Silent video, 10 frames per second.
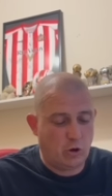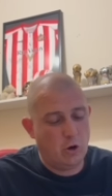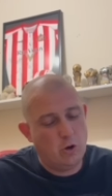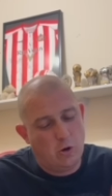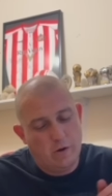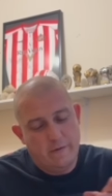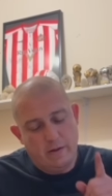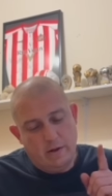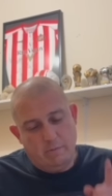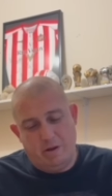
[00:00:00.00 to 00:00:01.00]
Although,
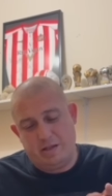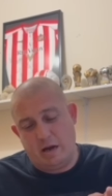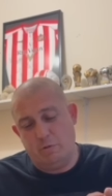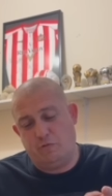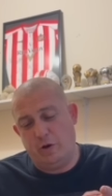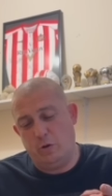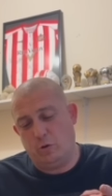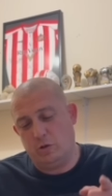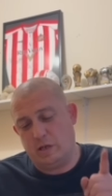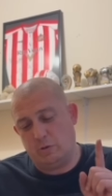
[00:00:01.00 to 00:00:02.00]
by the time this video
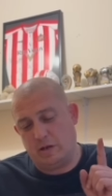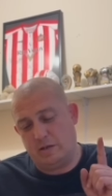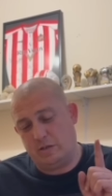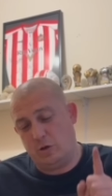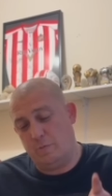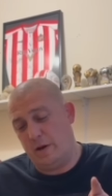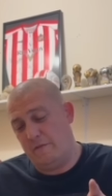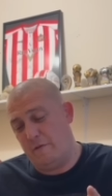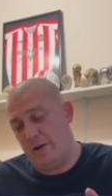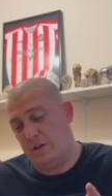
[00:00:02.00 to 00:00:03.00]
goes out, I do
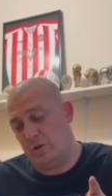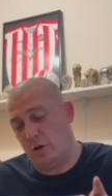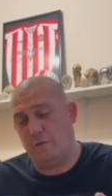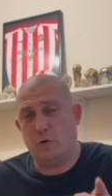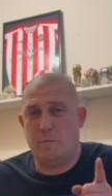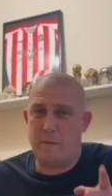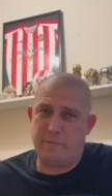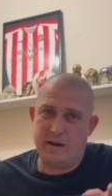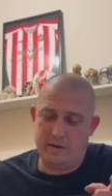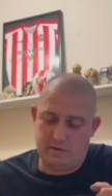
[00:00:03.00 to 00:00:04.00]
believe I read that Toffolo might
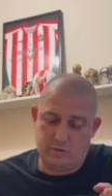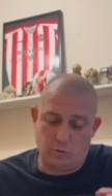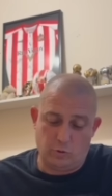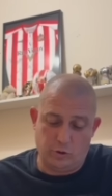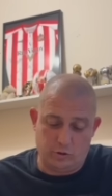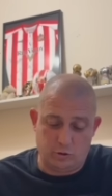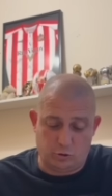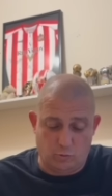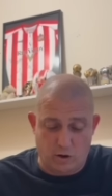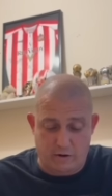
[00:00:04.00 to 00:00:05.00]
be going to
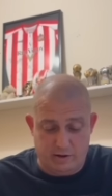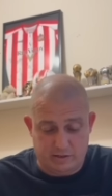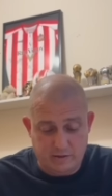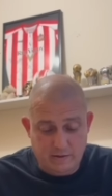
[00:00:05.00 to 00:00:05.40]
somewhere else.